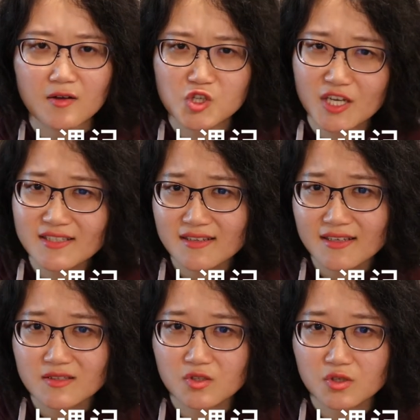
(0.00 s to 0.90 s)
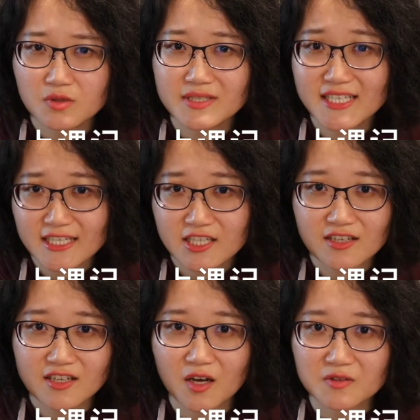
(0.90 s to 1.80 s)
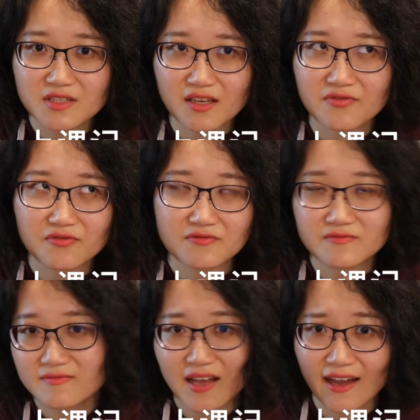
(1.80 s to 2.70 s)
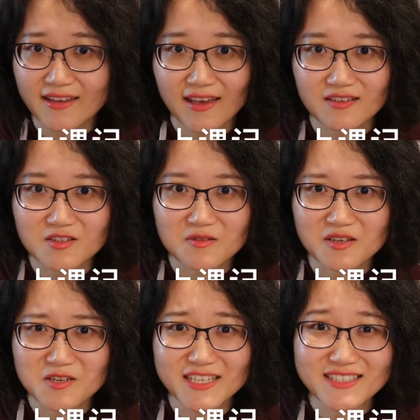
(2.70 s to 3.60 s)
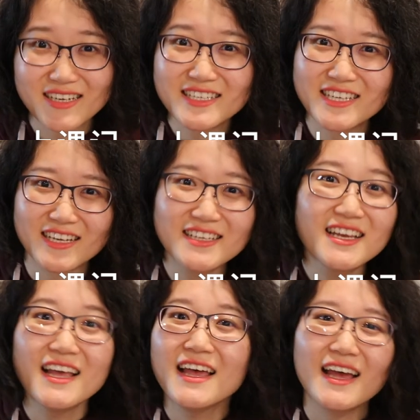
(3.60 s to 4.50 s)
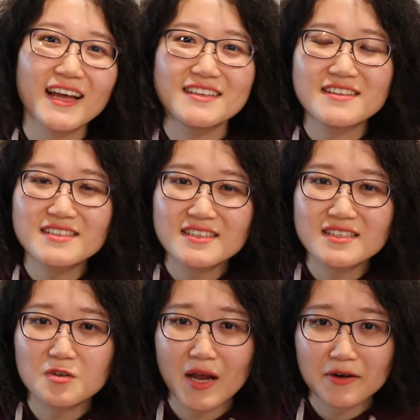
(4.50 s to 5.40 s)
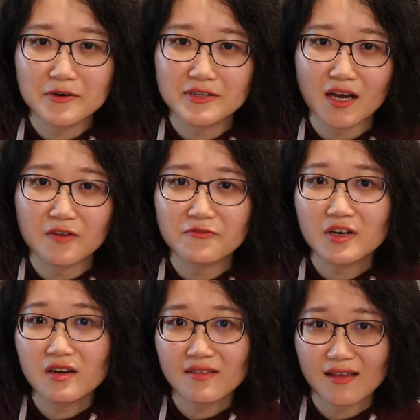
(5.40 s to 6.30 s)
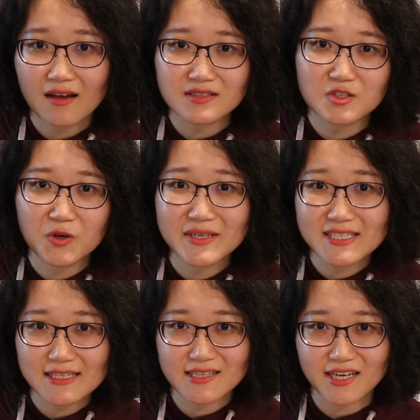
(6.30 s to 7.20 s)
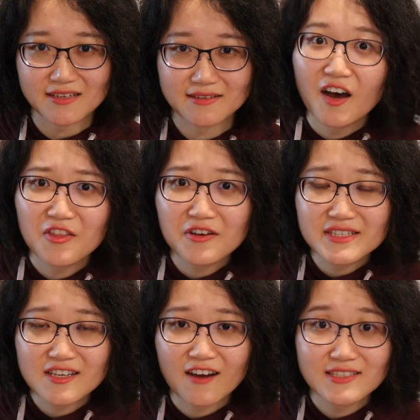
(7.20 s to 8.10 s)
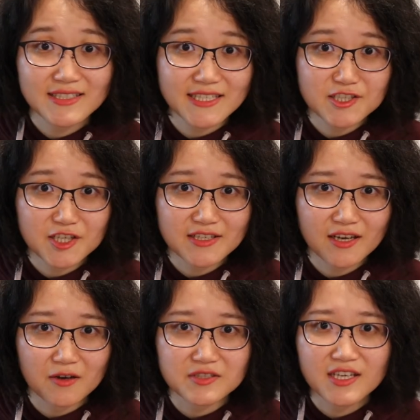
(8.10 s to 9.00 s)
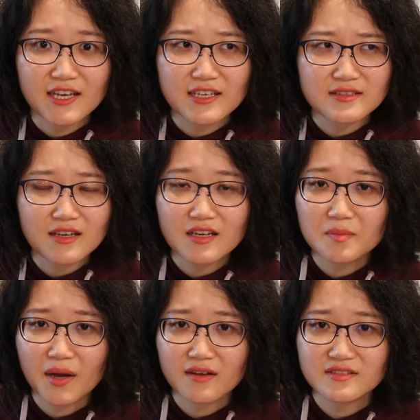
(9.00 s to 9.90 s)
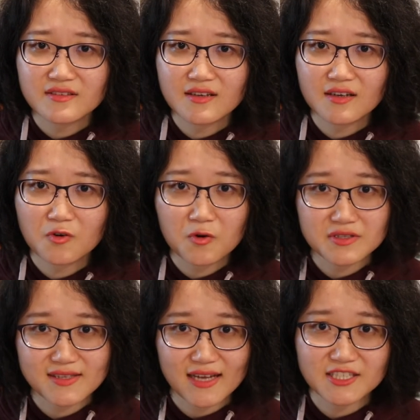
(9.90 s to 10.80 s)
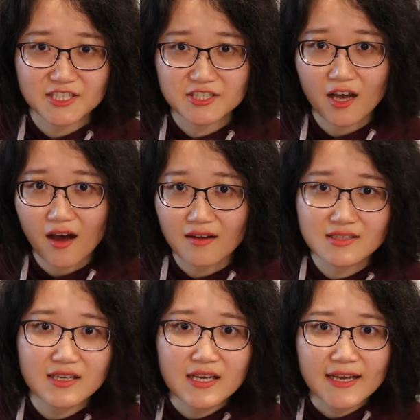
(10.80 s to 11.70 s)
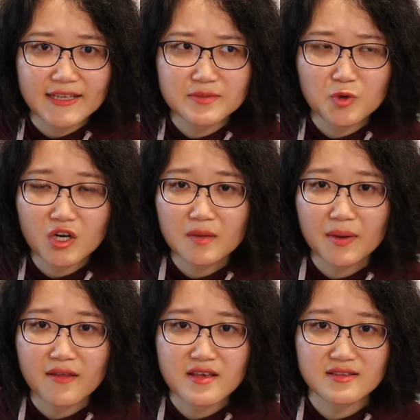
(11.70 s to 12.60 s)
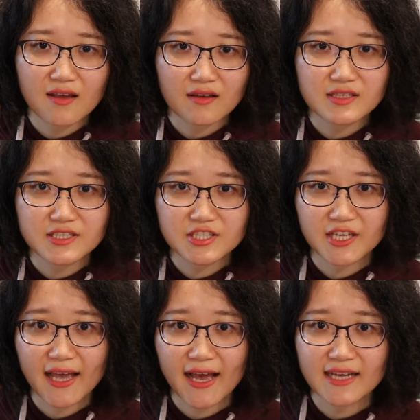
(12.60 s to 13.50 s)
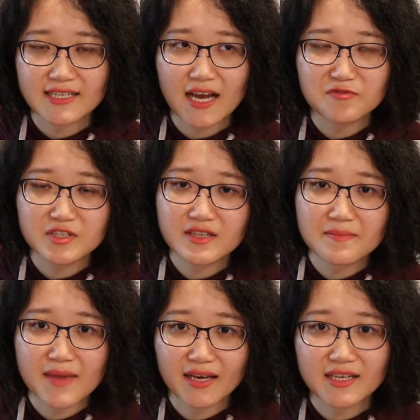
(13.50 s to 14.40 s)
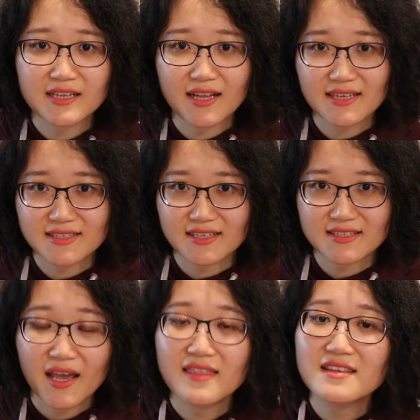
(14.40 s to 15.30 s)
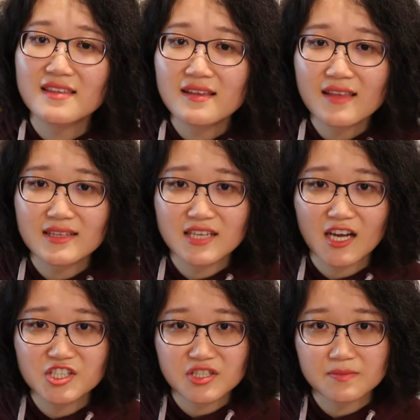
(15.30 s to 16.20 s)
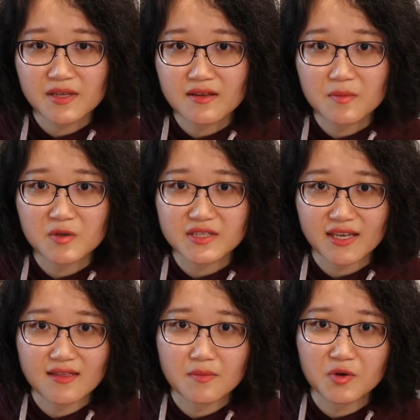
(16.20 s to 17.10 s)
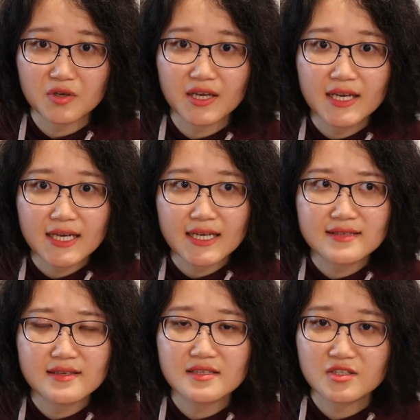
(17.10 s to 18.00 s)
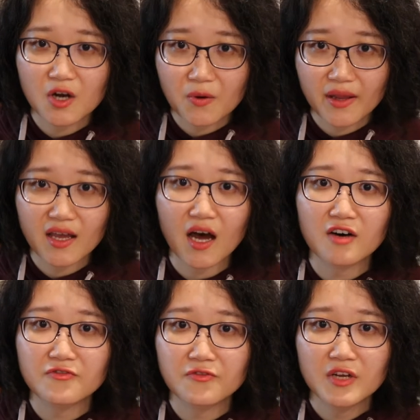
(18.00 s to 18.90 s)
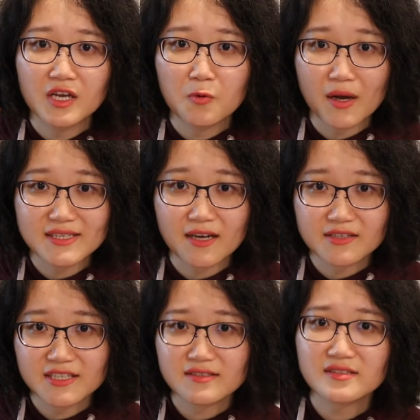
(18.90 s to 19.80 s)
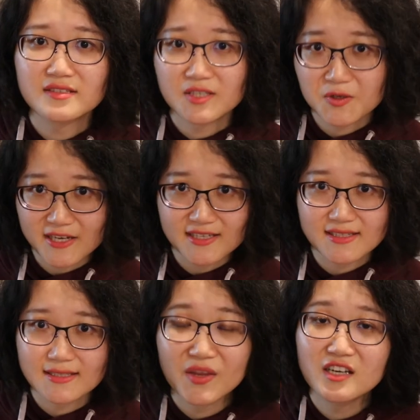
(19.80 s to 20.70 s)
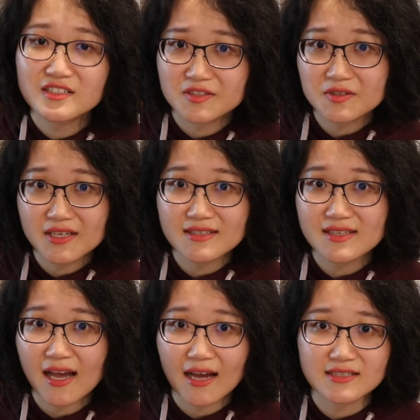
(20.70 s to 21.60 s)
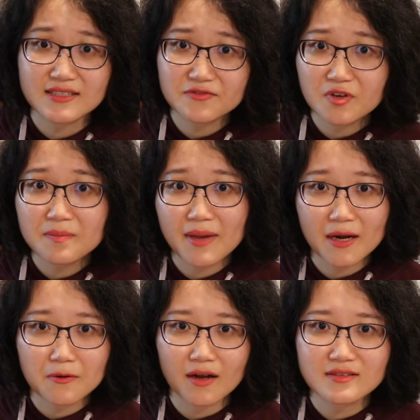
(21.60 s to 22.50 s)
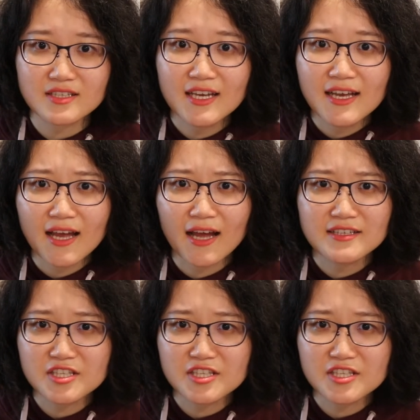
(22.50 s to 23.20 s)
translates to teaching notes if I can do the translation, and this is a record of her thoughts during teaching. Although it's called Teaching Notes, it's not about the course that she taught, it's more about the thoughts she had after the many classes. And the thing that touches me the most in the book is the story of Wang Xiaoni's students. Her students had different backgrounds, and